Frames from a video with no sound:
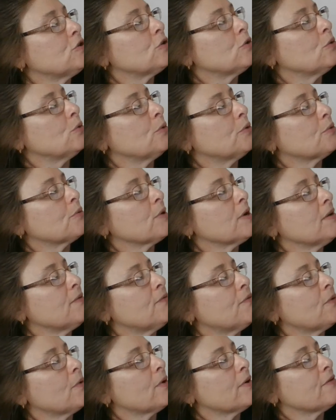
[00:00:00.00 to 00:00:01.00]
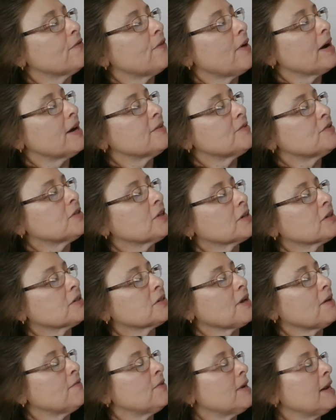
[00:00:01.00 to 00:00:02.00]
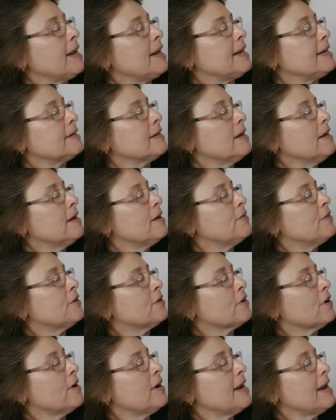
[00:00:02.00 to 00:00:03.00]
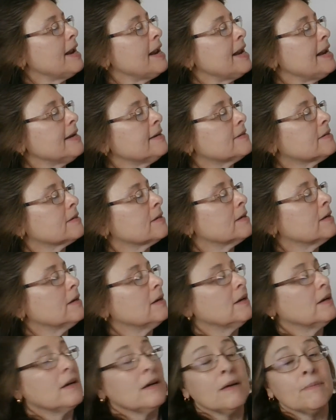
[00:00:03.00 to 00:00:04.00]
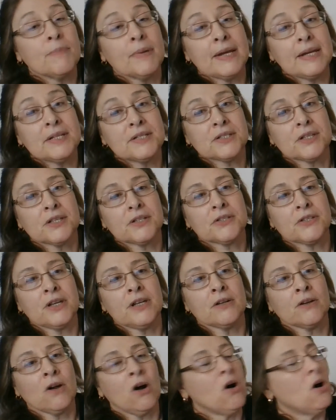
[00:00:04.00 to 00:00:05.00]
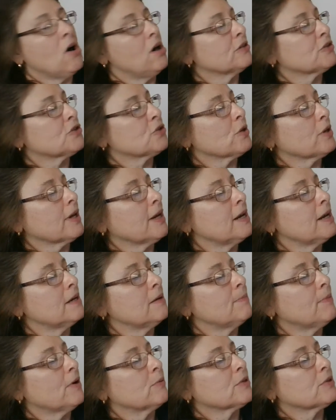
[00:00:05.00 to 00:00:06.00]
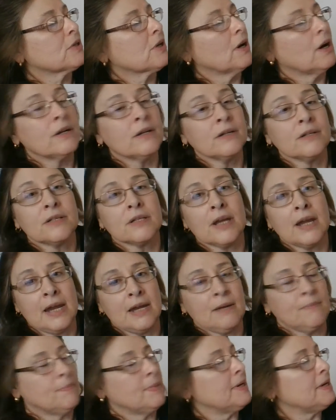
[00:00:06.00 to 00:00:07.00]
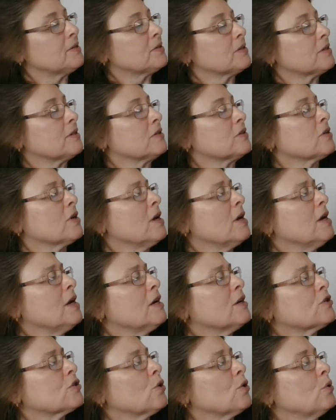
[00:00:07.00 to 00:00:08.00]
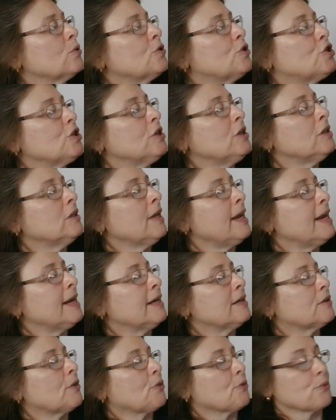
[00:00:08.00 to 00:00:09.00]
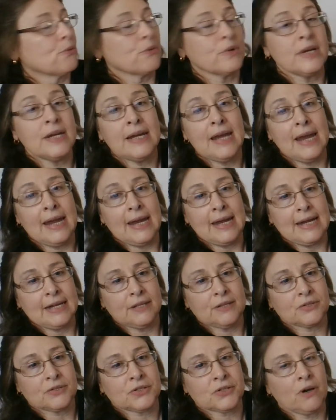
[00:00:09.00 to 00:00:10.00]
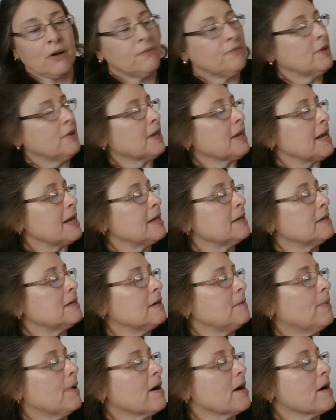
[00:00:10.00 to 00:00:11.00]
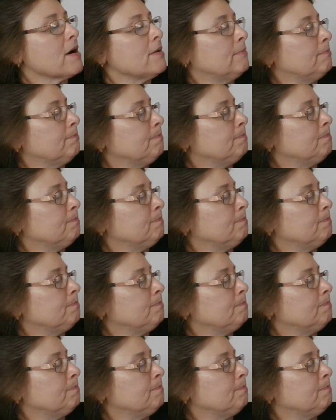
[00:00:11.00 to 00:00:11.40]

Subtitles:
2, 3, 4, 5, 6, 7, 8. There are 8 pieces in all. So the candy bar was cut into 8 pieces. So Jill ate 3/8 of the candy bar.